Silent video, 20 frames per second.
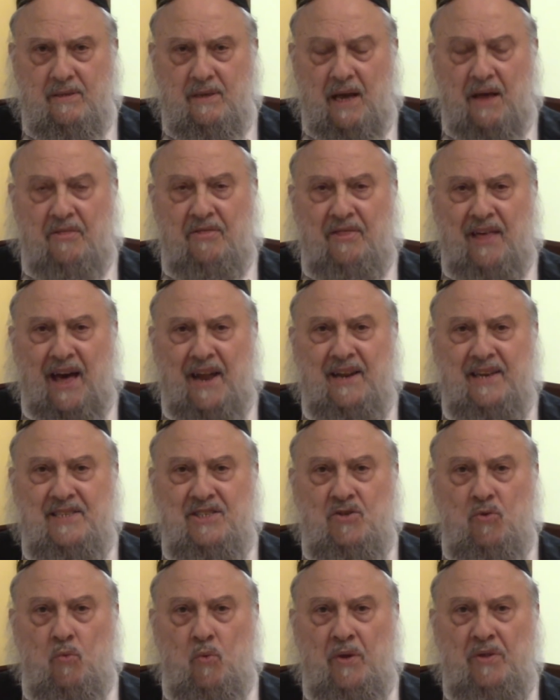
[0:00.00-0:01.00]
And that is
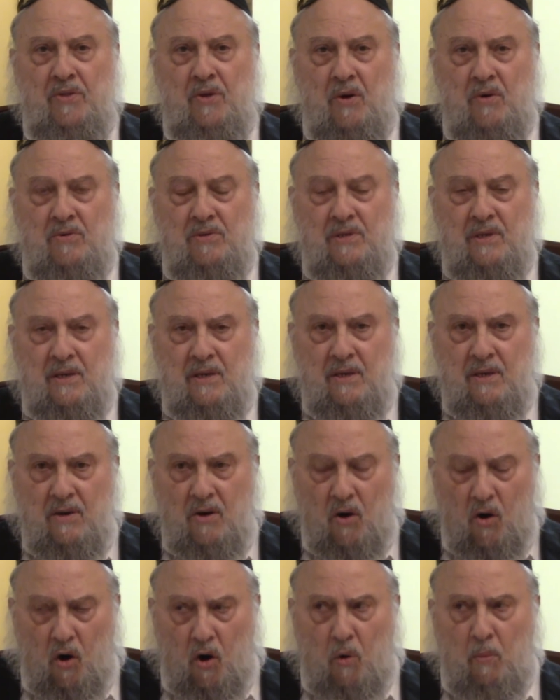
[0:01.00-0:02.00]
the windows
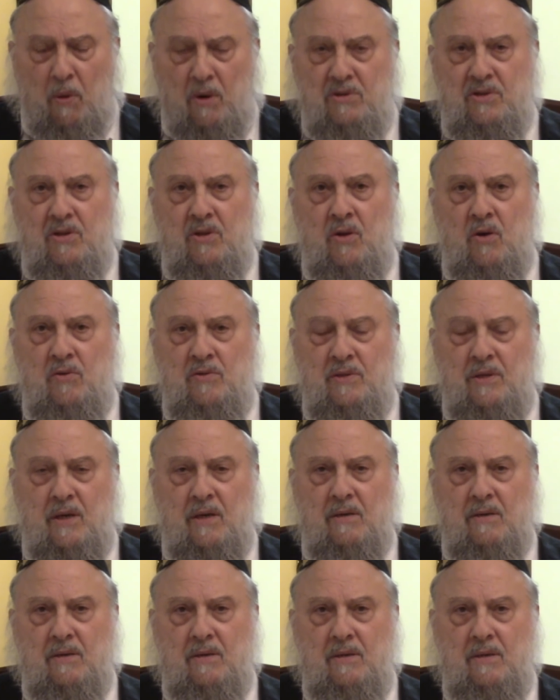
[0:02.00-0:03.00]
almost
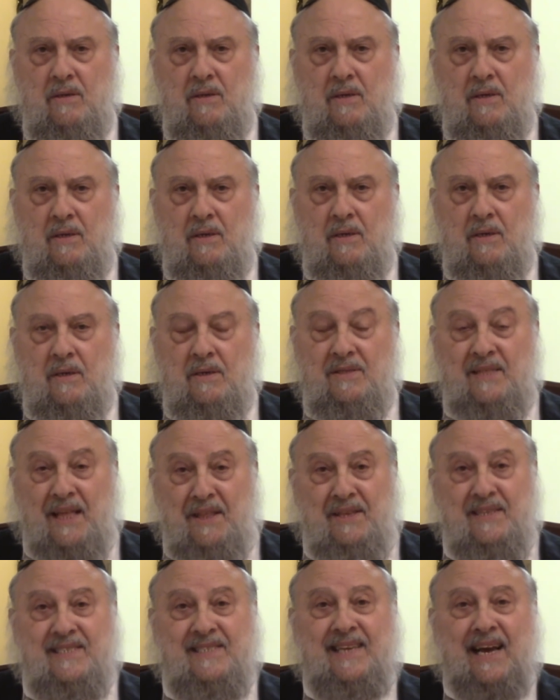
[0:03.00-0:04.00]
closing. Then
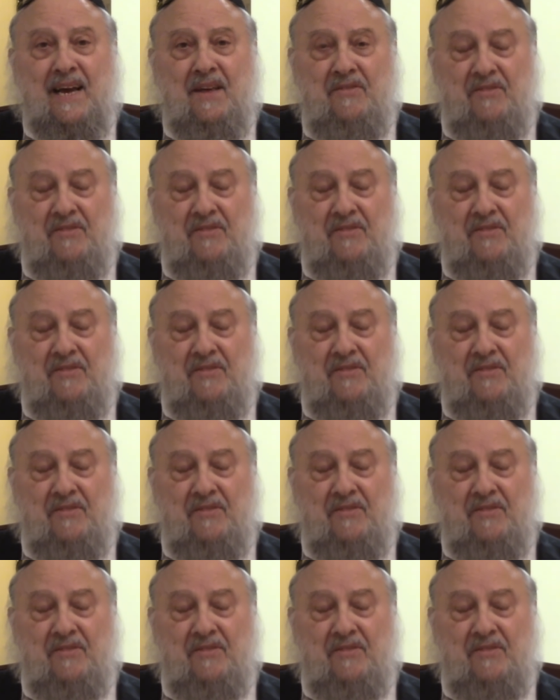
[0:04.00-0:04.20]
the second